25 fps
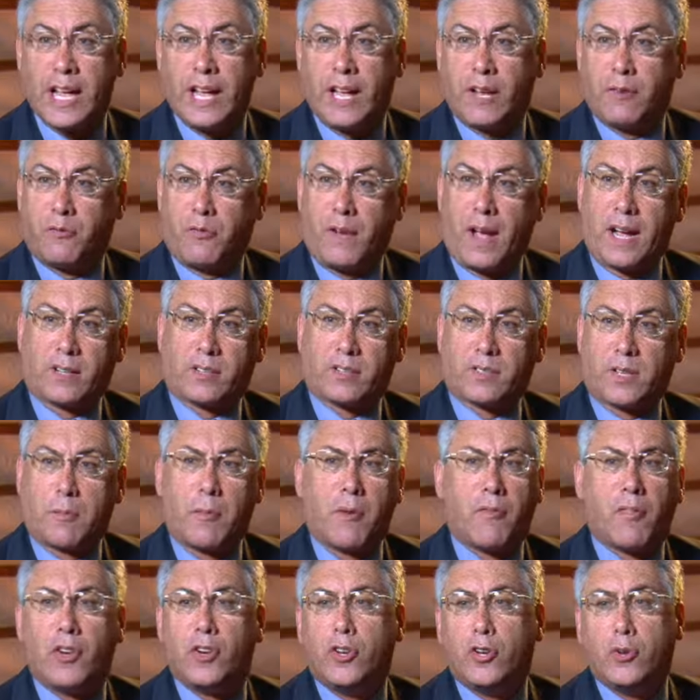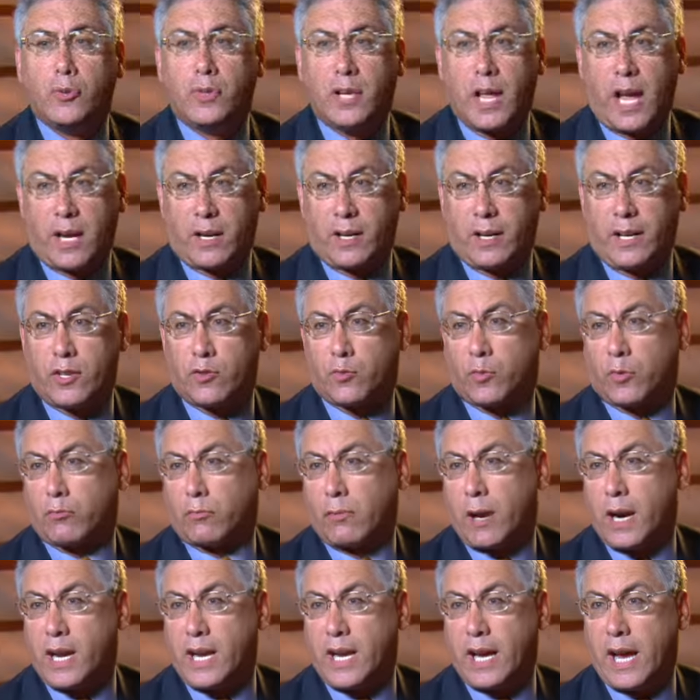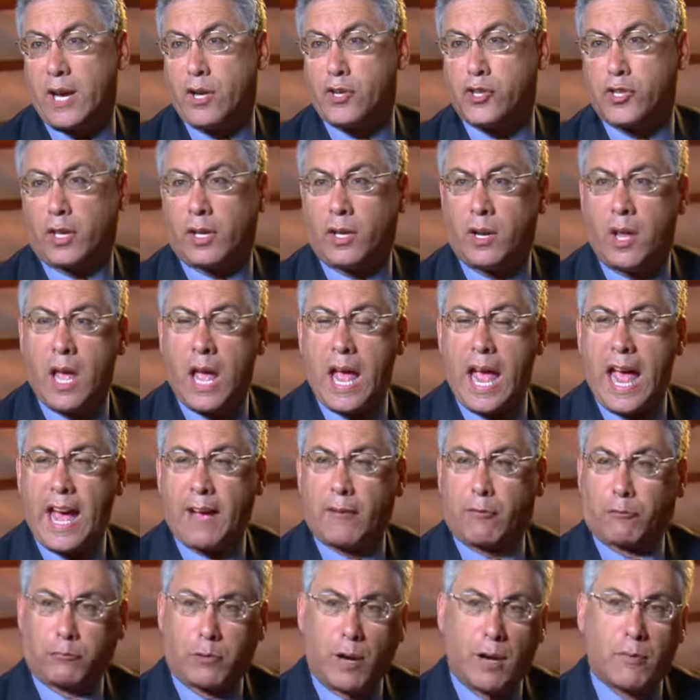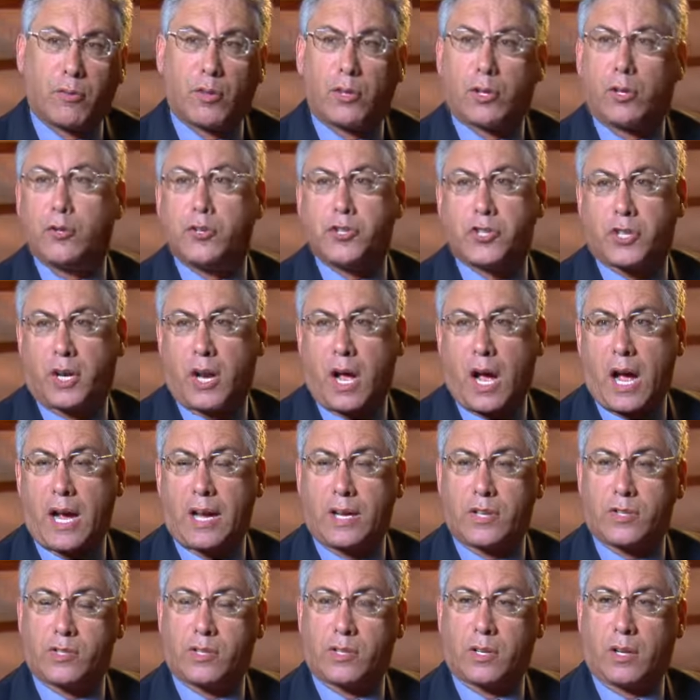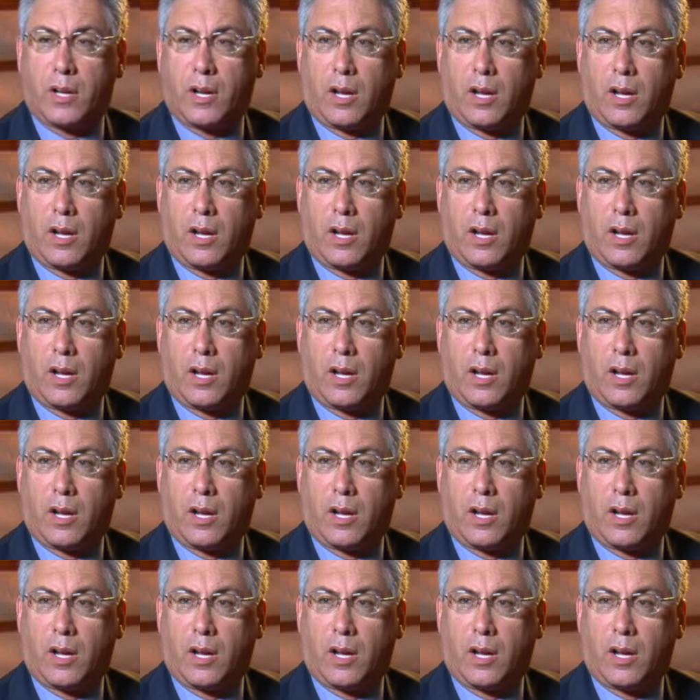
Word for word: In fact, some of the new techniques with radiation have revolutionized